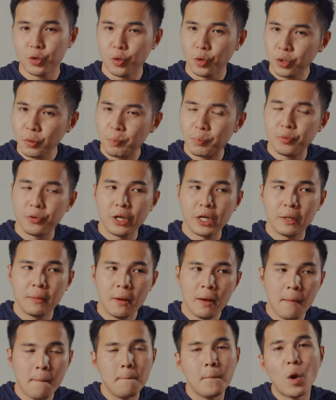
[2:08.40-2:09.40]
is going to bring
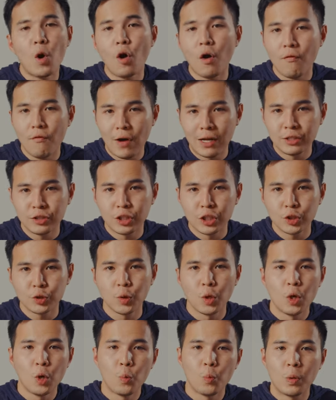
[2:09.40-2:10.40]
more advantage
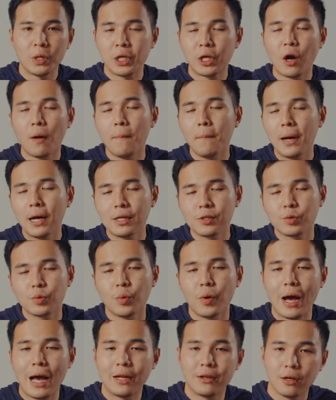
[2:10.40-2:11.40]
when it compares
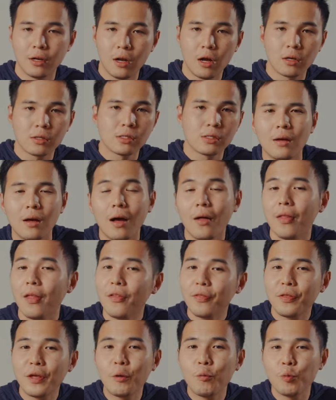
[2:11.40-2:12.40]
to analogs.
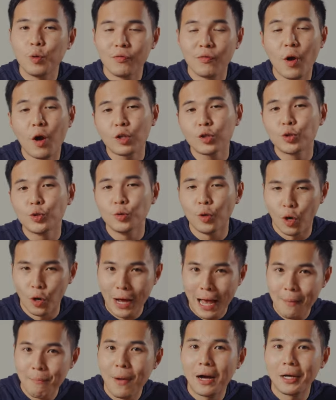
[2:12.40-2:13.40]
Another thing with hot shoe
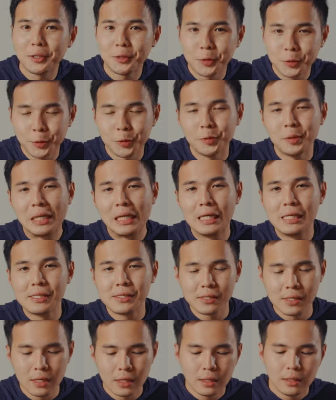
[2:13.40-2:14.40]
or MI Shoe
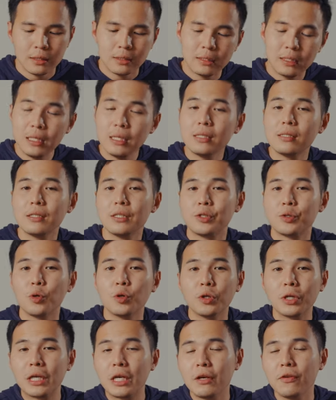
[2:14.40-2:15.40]
is this is
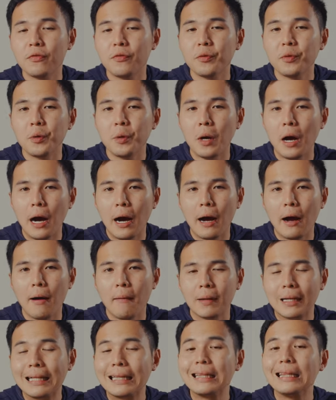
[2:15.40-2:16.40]
going to give you
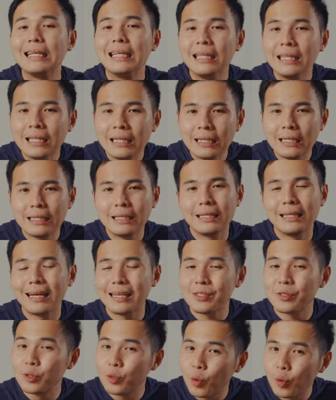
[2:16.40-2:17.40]
a cleaner,
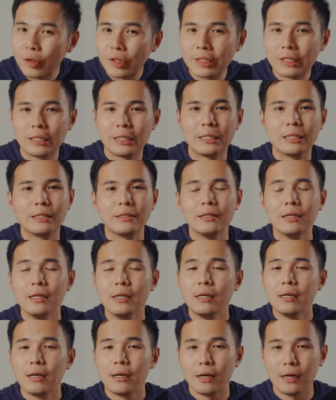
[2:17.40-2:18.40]
less noisier
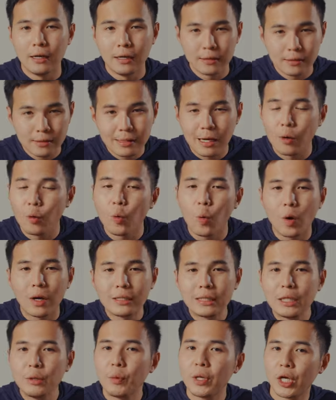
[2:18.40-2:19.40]
sound
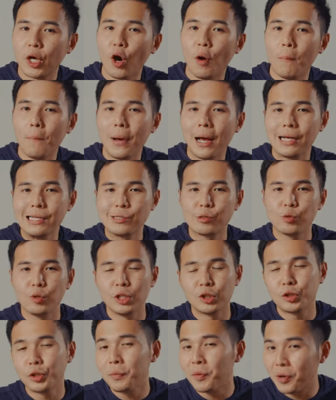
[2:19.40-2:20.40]
quality when it compares to
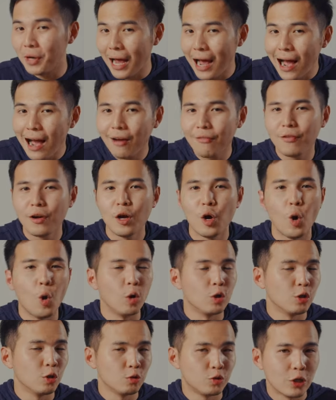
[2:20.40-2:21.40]
a 3.5
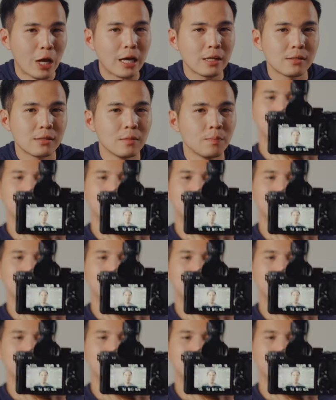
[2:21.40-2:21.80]
audio jacks.